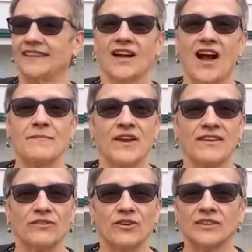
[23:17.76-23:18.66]
I'm
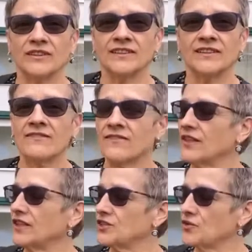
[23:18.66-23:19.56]
grateful for
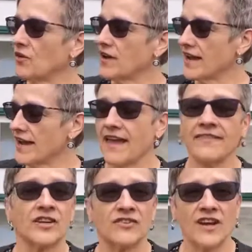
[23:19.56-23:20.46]
the joy and the
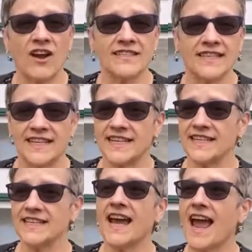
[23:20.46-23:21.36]
curiosity
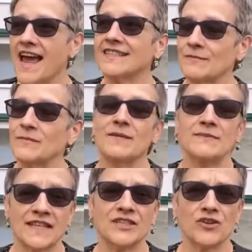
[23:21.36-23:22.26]
and sometimes
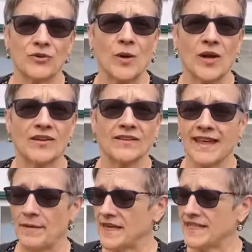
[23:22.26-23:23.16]
the turmoil
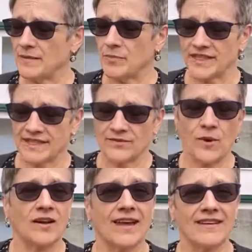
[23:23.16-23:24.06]
that Maisie brings into
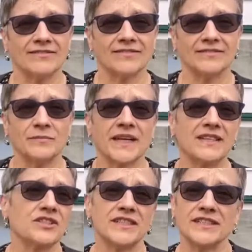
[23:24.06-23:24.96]
our life because
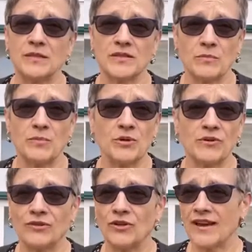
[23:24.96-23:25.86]
she's
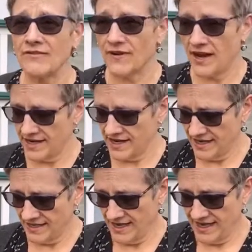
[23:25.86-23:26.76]
beautiful and fun.
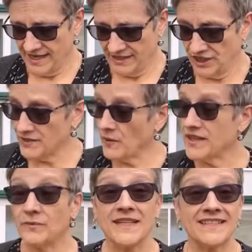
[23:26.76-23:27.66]
She's one of
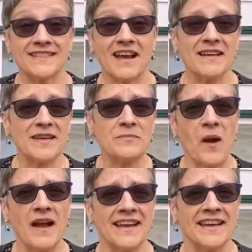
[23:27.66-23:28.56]
the reasons I keep
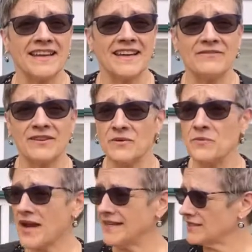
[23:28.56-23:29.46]
walking, even
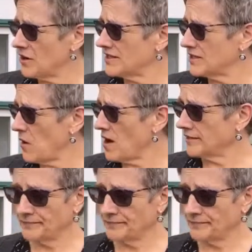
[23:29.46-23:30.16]
when it's hard to walk.